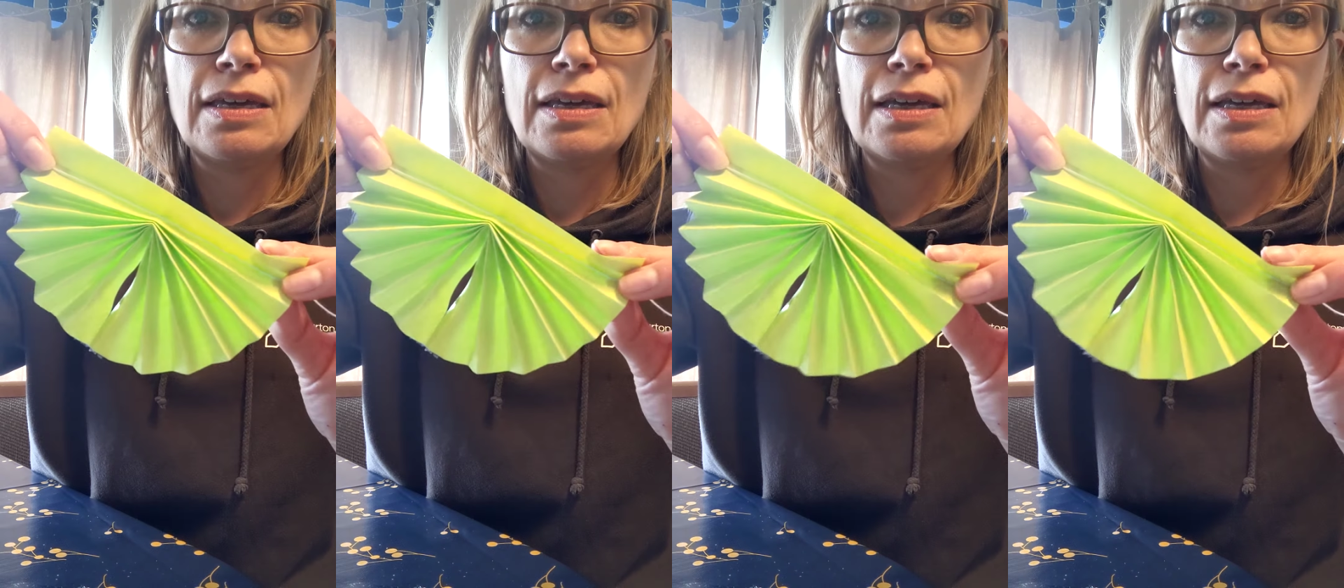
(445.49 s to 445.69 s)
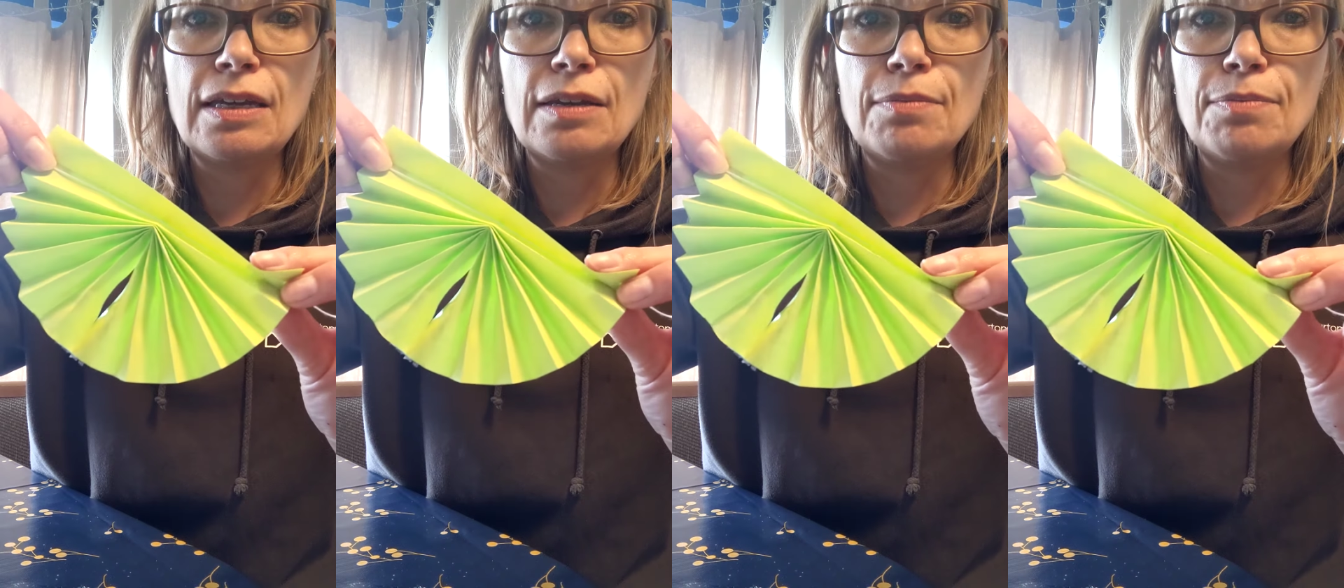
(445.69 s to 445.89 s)

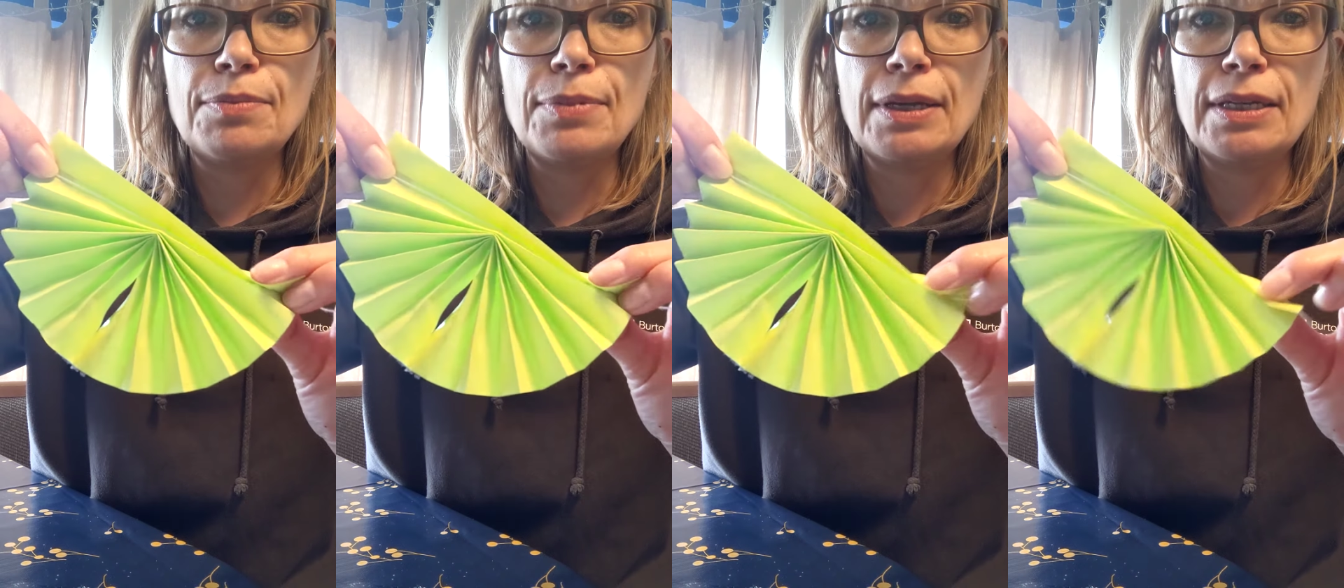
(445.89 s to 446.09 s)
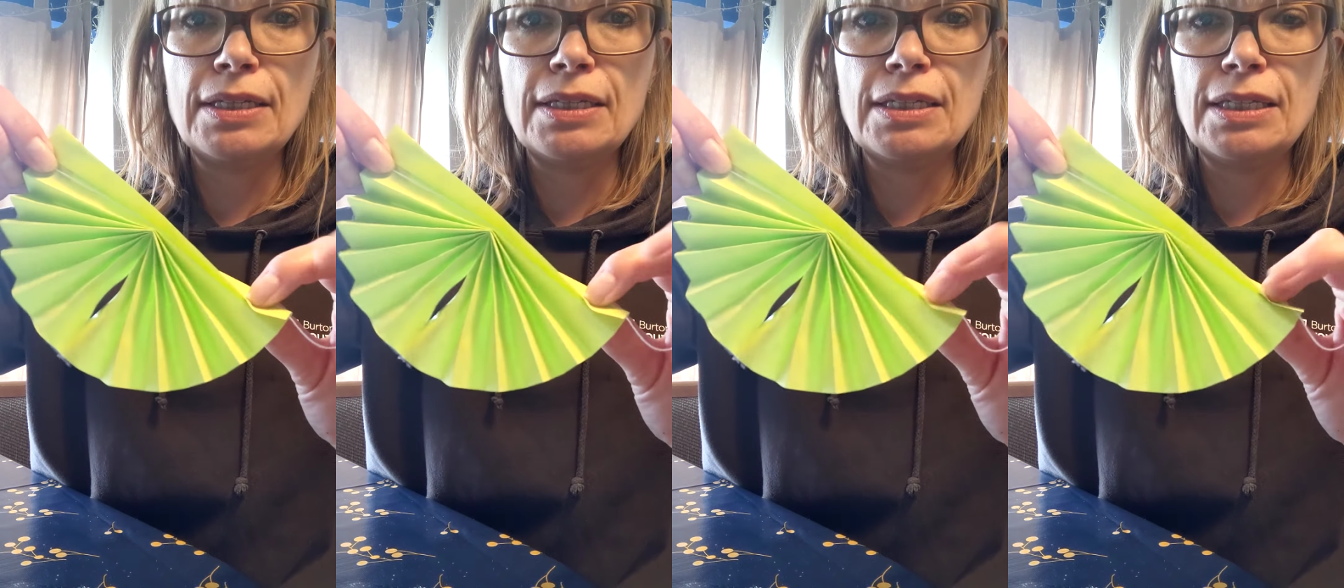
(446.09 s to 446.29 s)
and
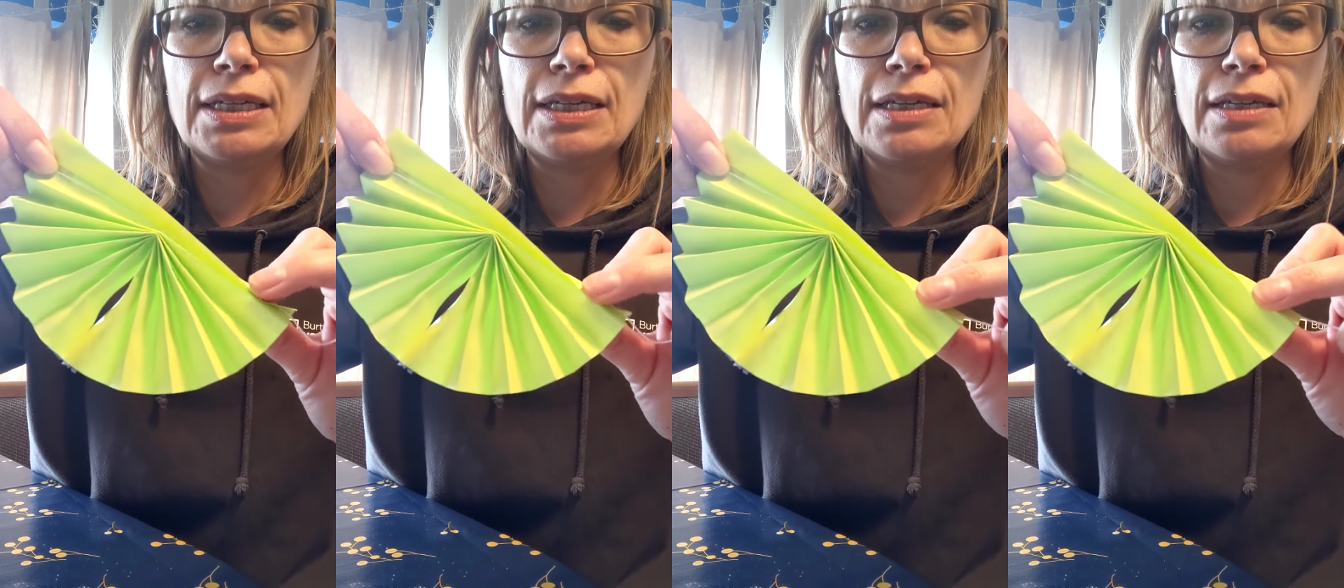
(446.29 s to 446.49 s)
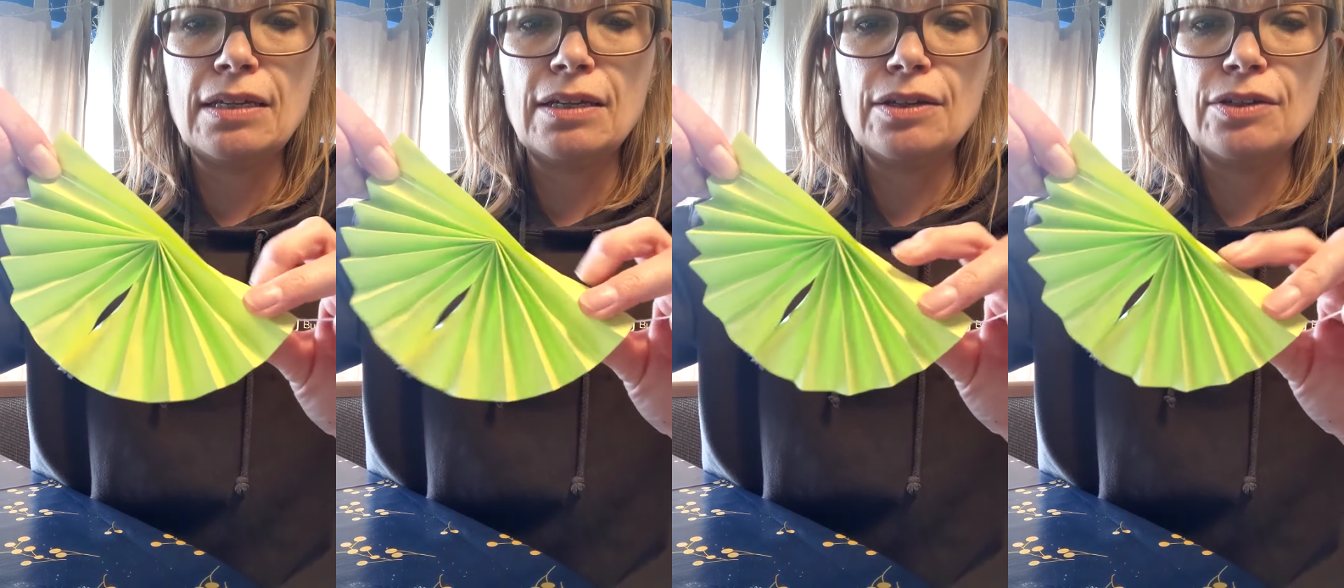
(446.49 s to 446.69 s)
bend it
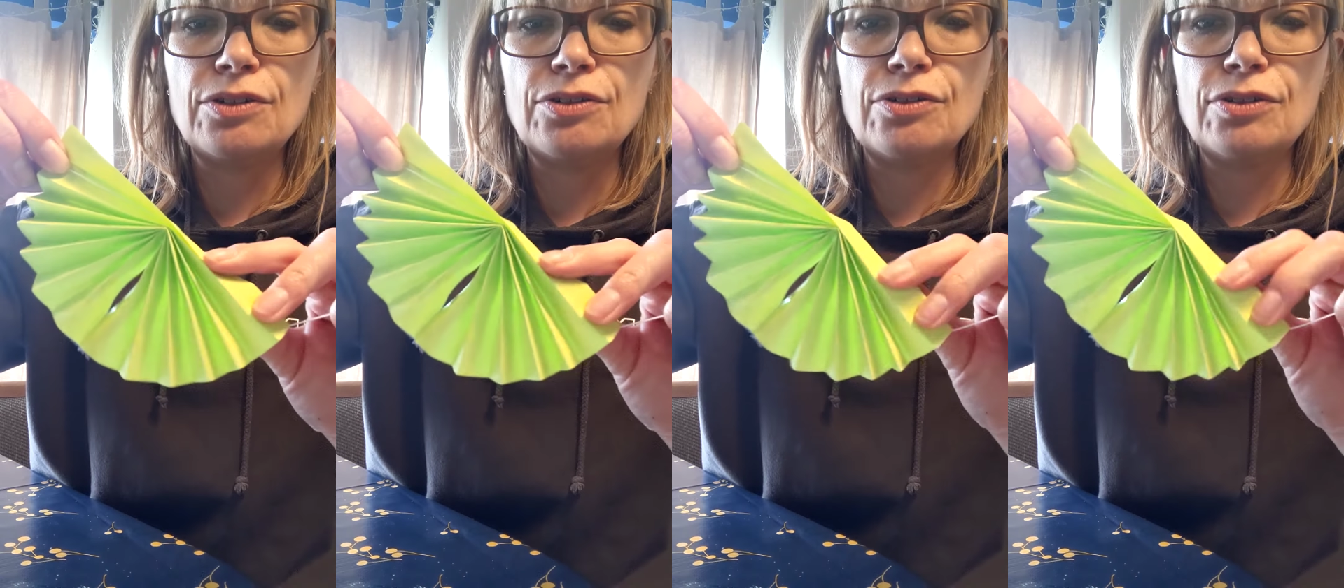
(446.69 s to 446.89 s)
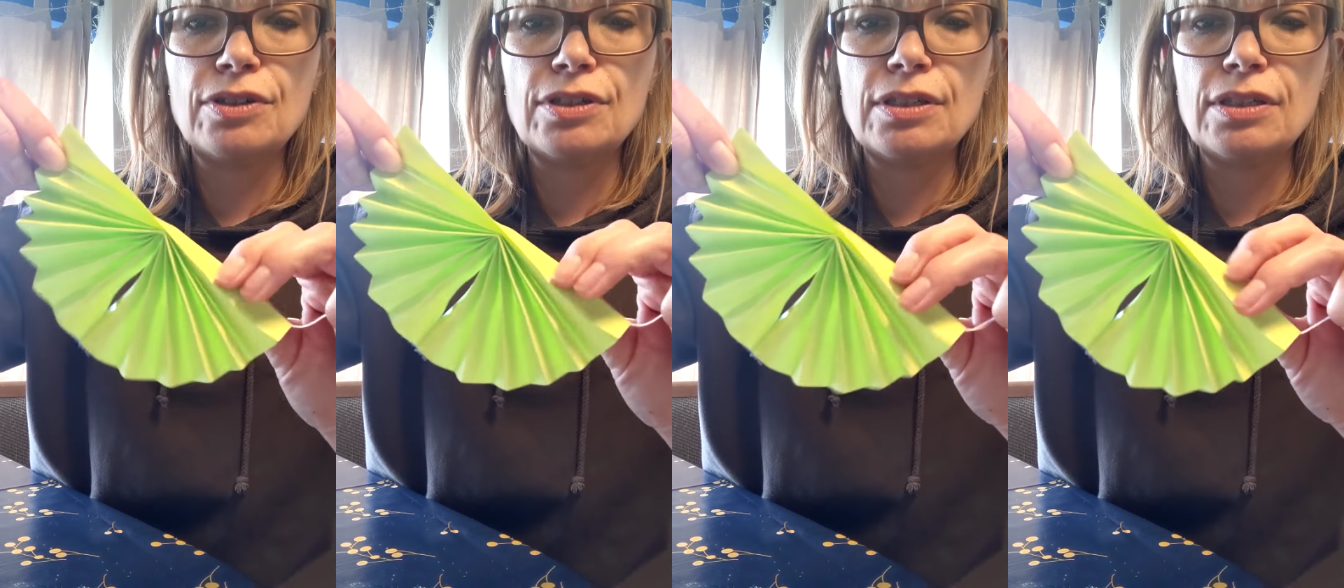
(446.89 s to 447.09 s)

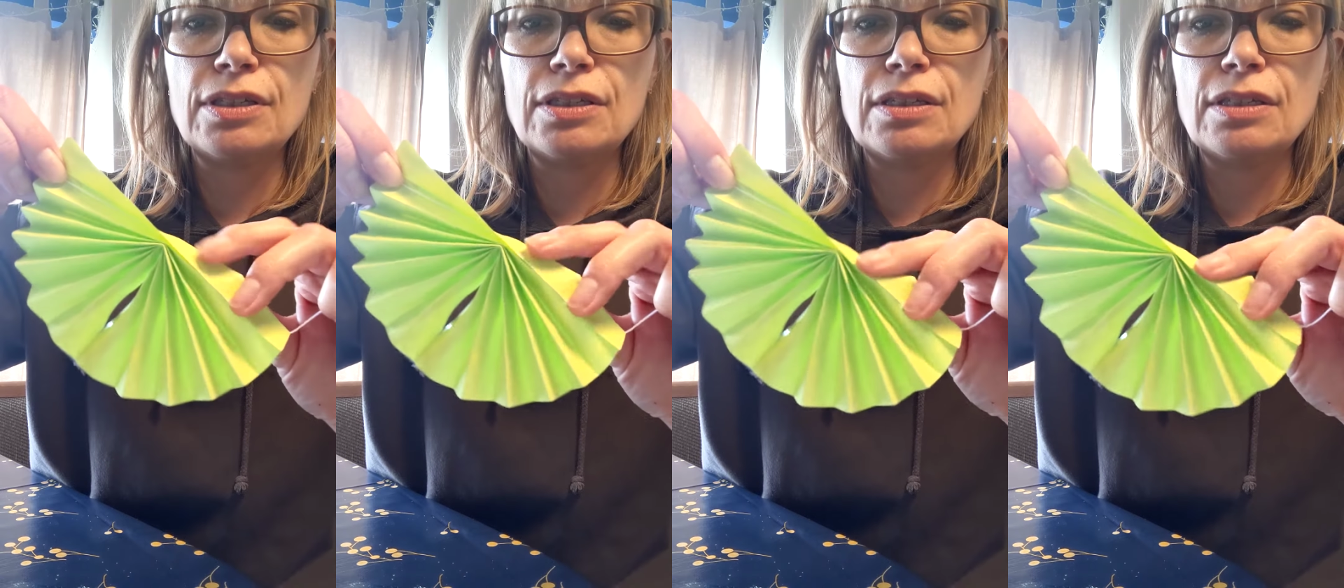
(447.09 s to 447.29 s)
across.